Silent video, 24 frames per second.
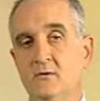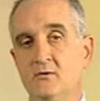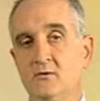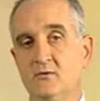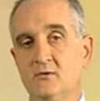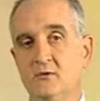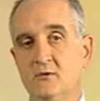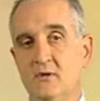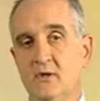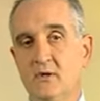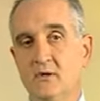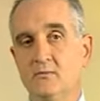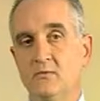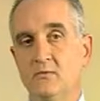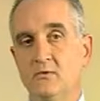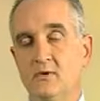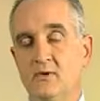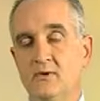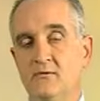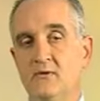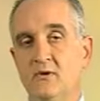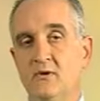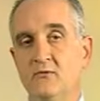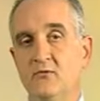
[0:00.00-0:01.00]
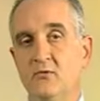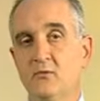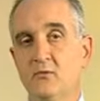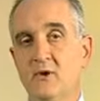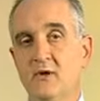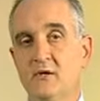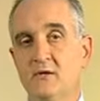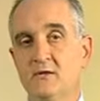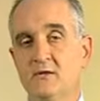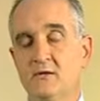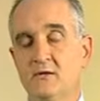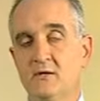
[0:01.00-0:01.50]
which will help relieve the
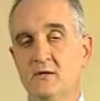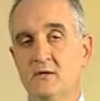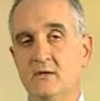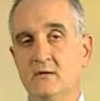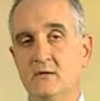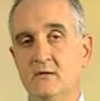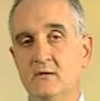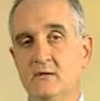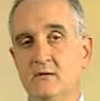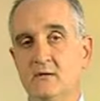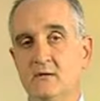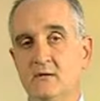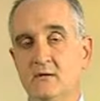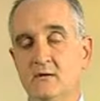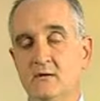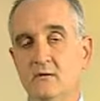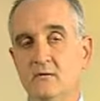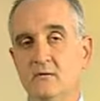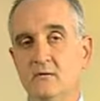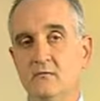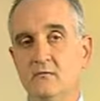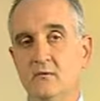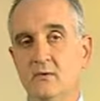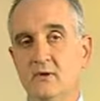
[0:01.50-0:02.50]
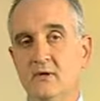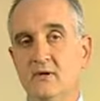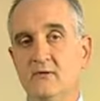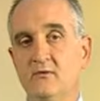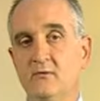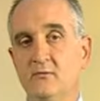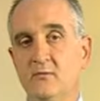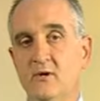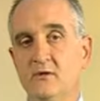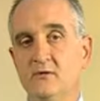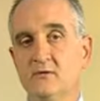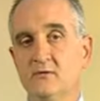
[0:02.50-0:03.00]
inflammation and, and relieve
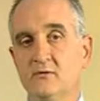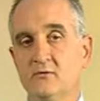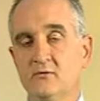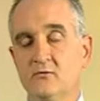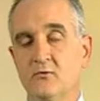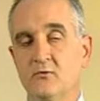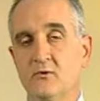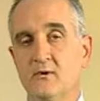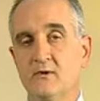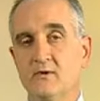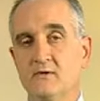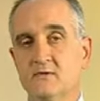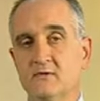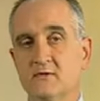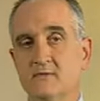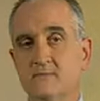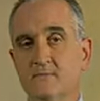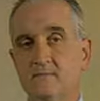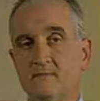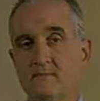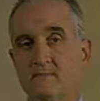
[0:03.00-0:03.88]
the muscle soreness